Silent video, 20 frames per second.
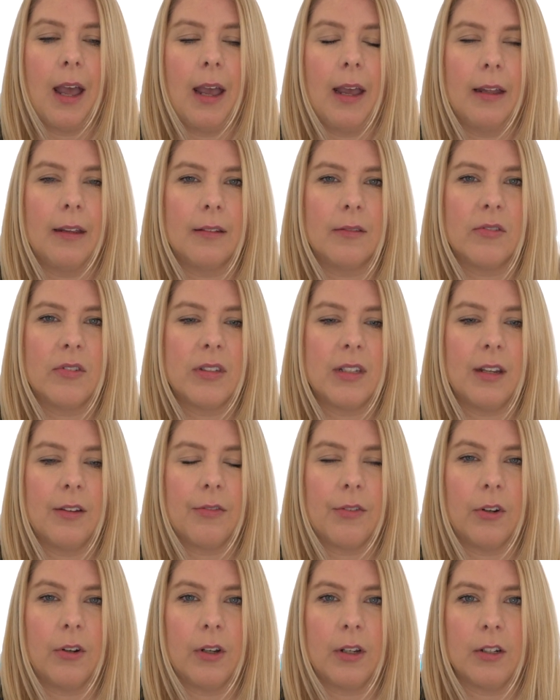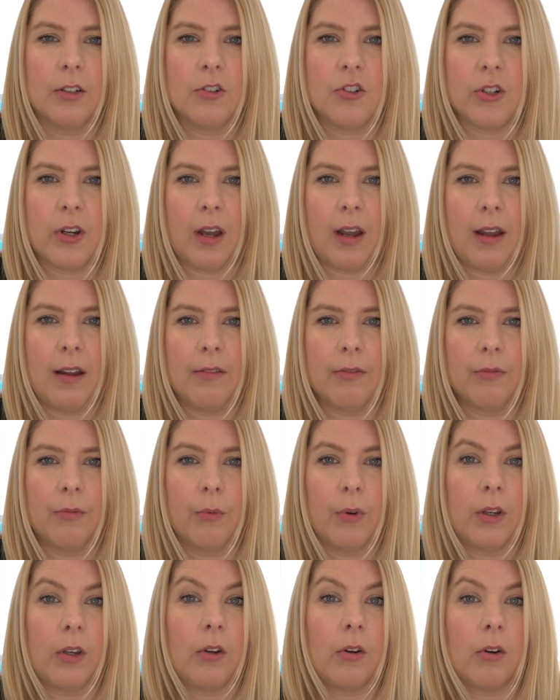and see if they're gonna jive
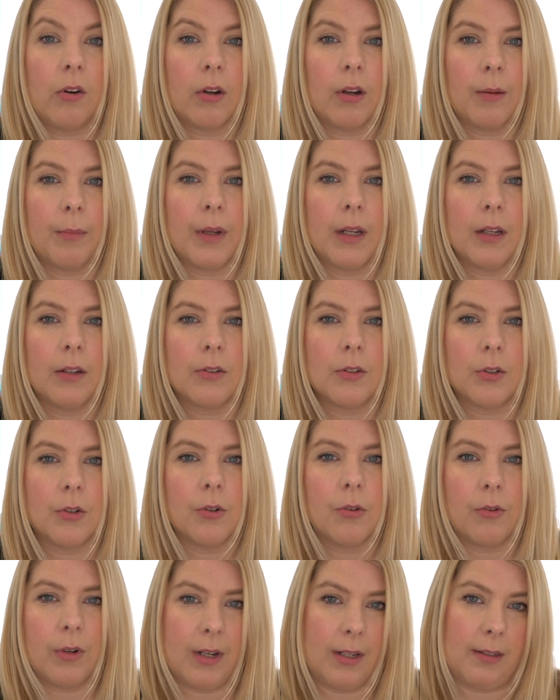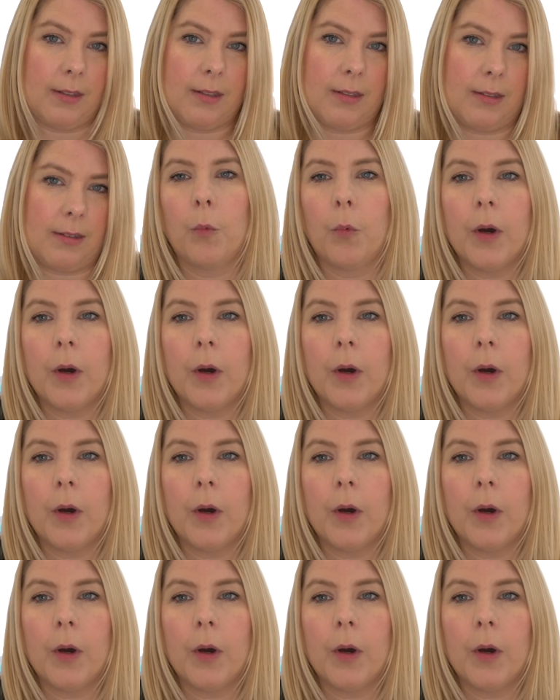when you're coming to Greece.